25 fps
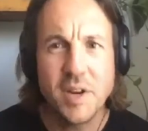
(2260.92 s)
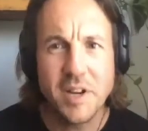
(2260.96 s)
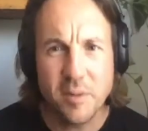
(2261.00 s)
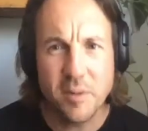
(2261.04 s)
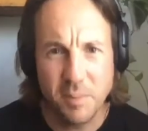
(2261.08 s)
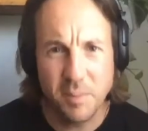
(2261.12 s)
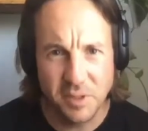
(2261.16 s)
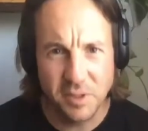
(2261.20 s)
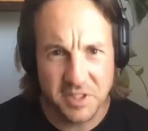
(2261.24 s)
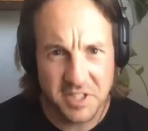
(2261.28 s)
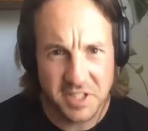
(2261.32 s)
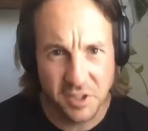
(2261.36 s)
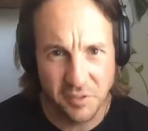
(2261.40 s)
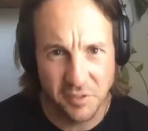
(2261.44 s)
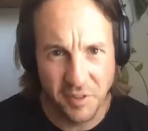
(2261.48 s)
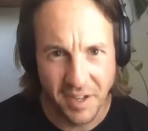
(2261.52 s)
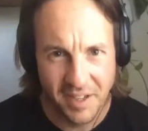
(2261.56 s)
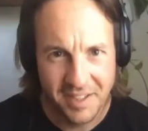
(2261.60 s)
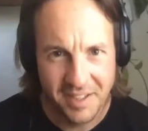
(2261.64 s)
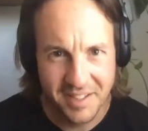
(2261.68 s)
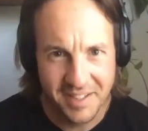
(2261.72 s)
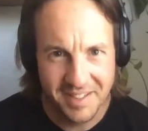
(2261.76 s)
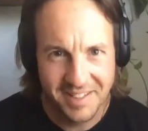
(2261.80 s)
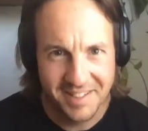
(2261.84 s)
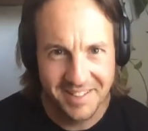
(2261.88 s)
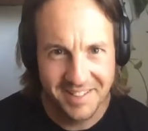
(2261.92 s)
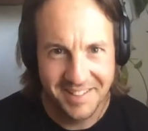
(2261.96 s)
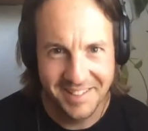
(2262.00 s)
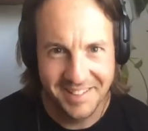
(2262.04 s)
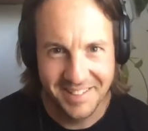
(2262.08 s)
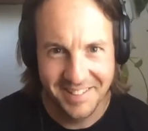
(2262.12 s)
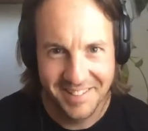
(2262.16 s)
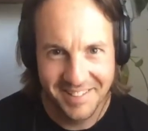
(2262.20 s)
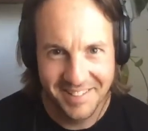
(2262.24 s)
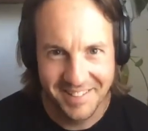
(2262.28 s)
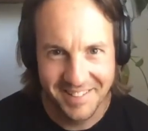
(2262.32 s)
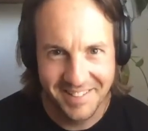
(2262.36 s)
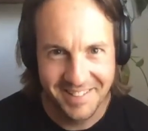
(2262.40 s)
drinkable. So lumps of silver in
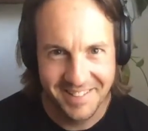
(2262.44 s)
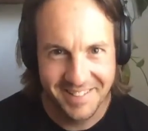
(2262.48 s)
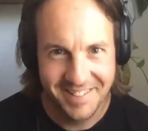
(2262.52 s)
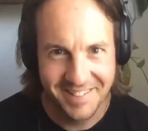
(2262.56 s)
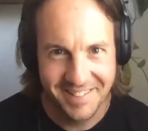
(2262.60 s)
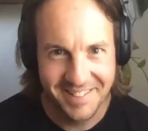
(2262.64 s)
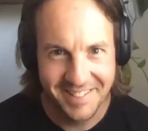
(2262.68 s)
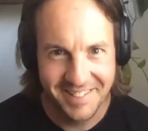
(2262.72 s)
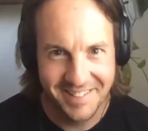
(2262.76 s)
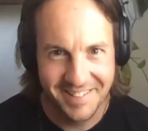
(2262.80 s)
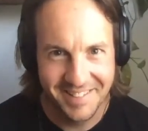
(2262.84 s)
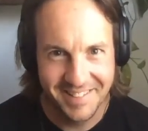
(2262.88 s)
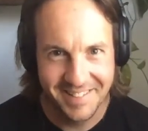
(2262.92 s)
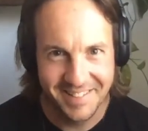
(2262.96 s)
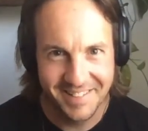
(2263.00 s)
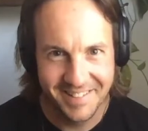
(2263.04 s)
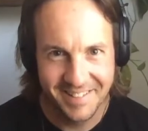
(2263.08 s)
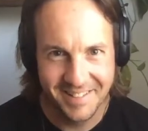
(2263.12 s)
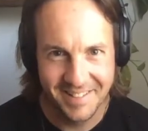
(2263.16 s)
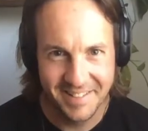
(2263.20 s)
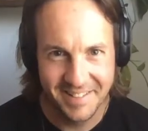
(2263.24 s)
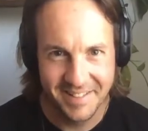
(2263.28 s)
water. It turns you